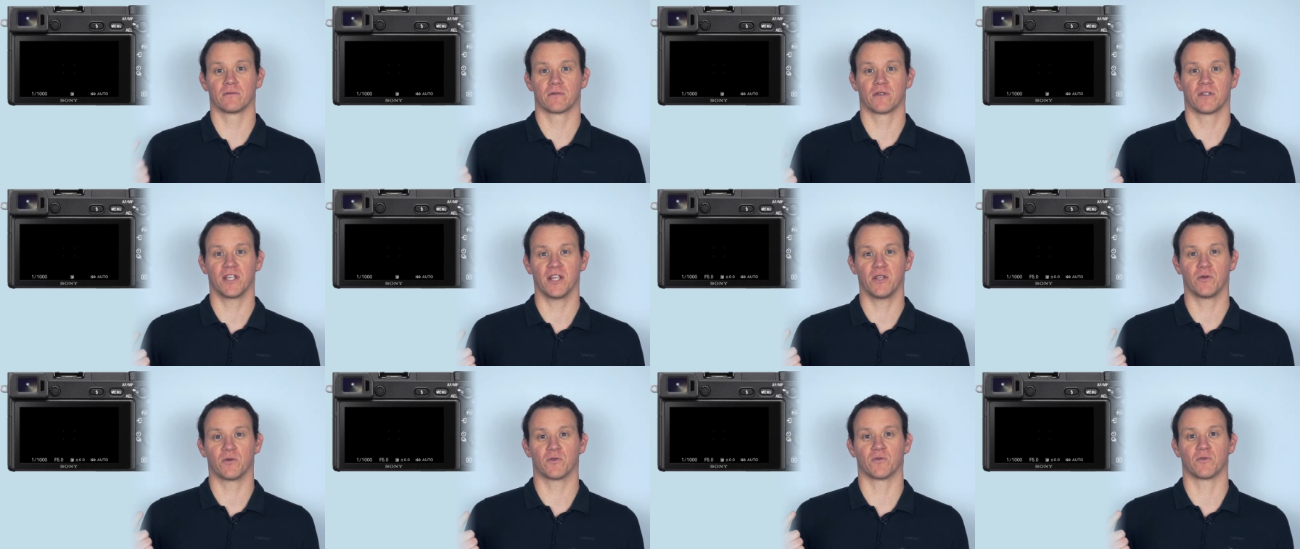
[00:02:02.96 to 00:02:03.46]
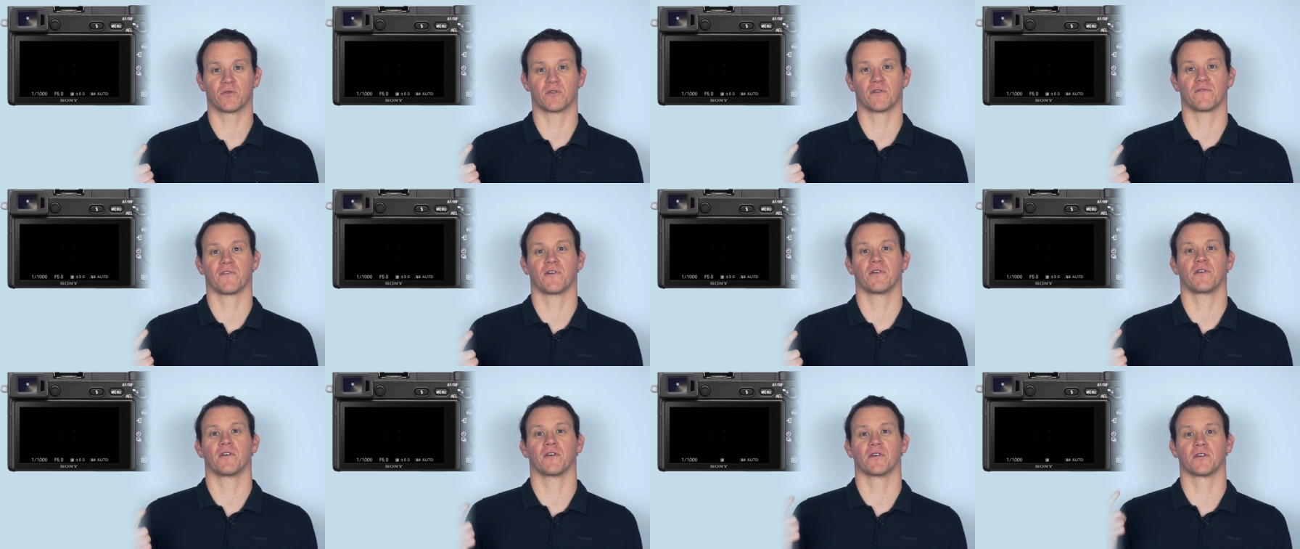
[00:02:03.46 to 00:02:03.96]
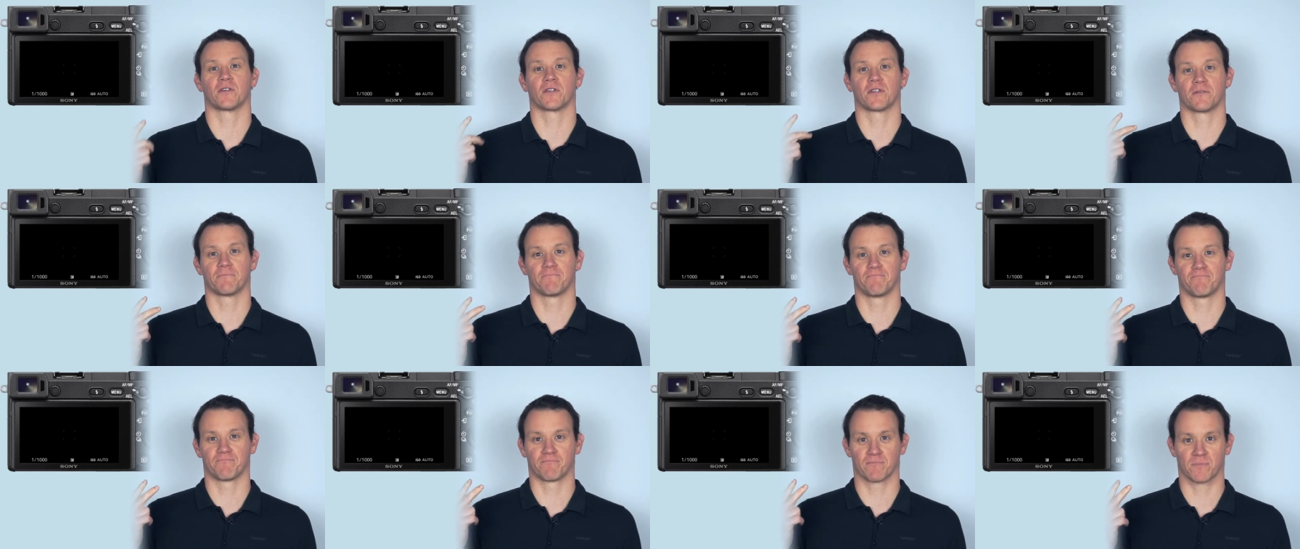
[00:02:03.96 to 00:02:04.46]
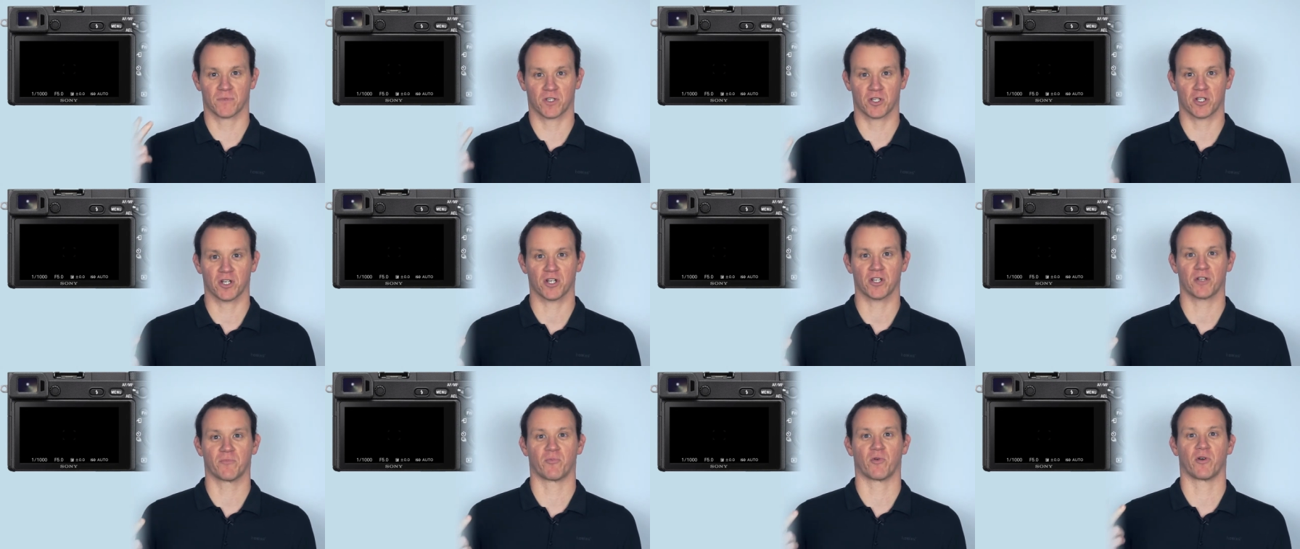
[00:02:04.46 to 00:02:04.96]
continuous autofocus,
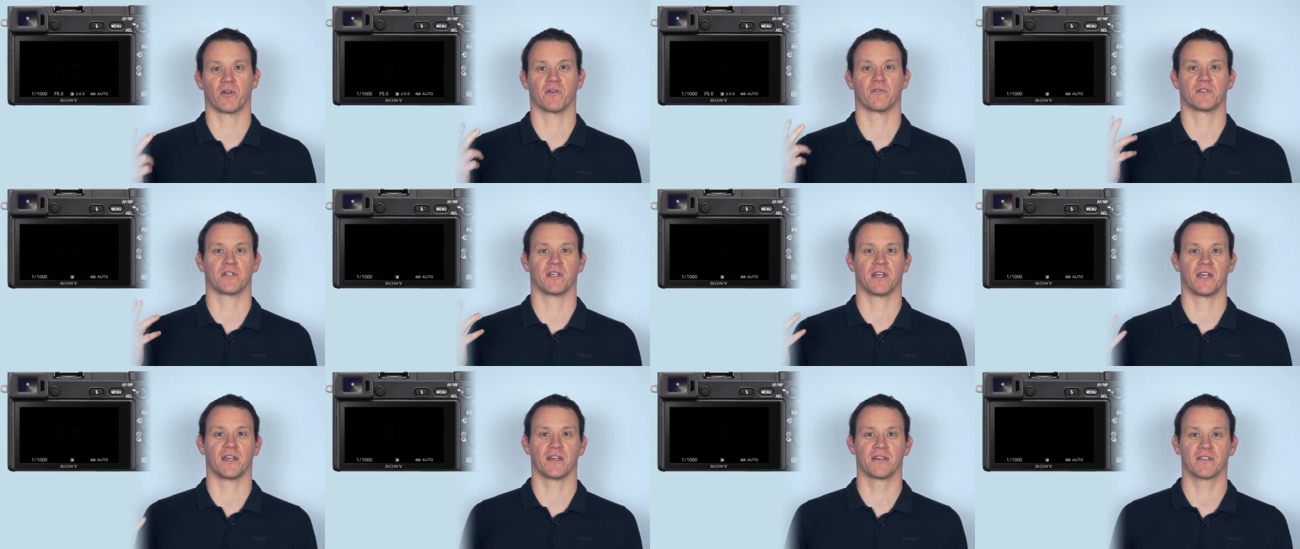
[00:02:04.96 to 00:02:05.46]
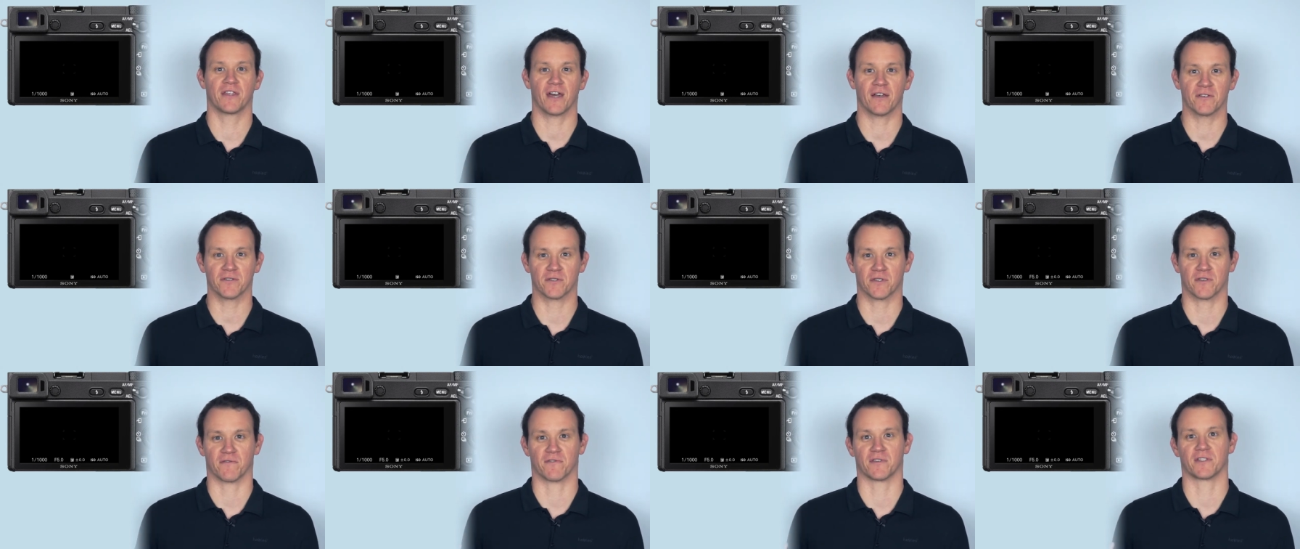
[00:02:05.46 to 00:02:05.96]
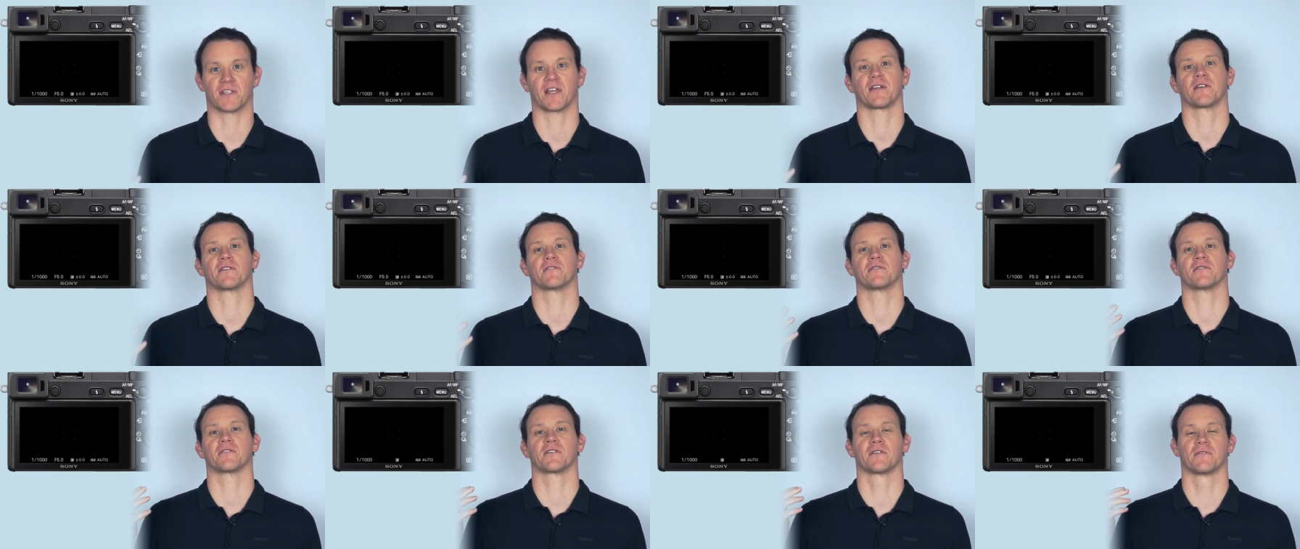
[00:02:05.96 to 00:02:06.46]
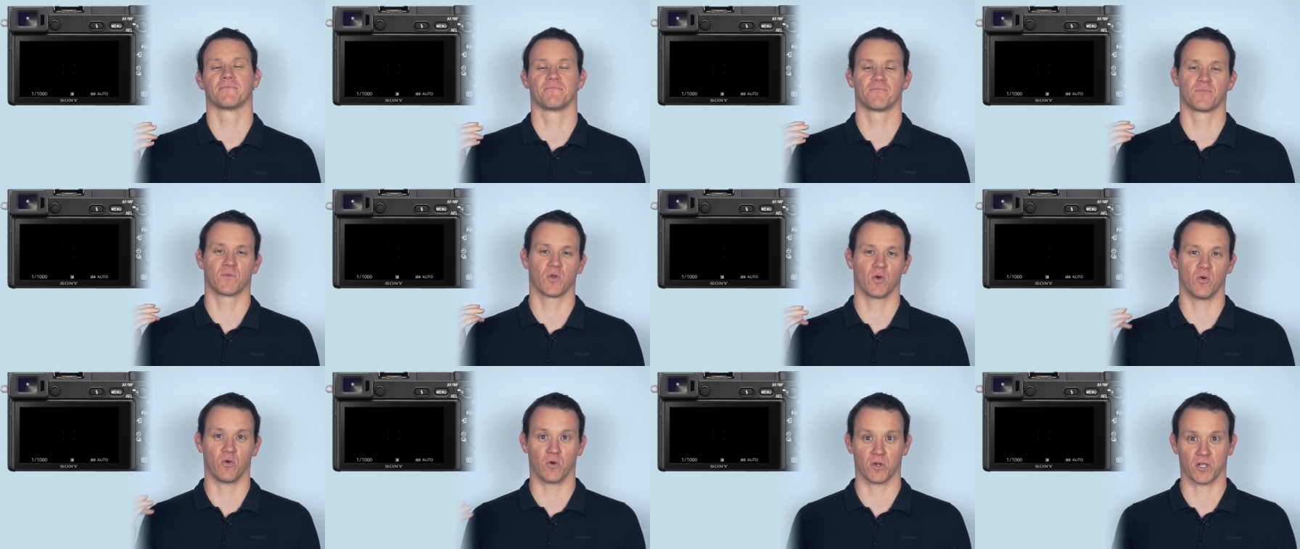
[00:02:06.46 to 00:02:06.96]
shutter priority, thousandth of a second,
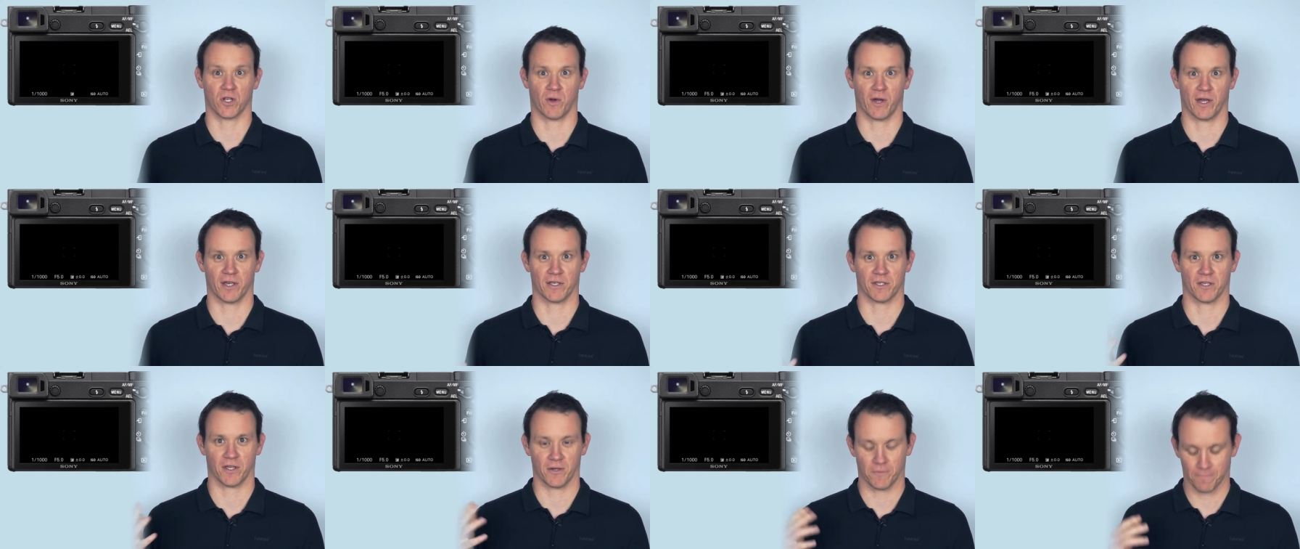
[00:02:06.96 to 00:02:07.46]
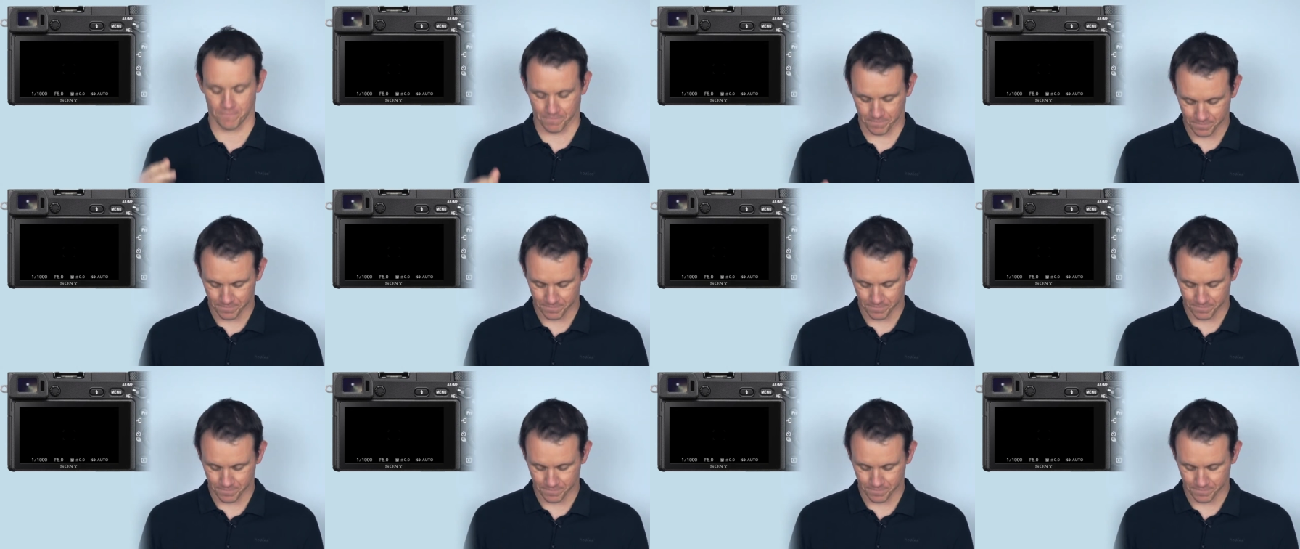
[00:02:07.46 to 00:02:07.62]
auto ISO.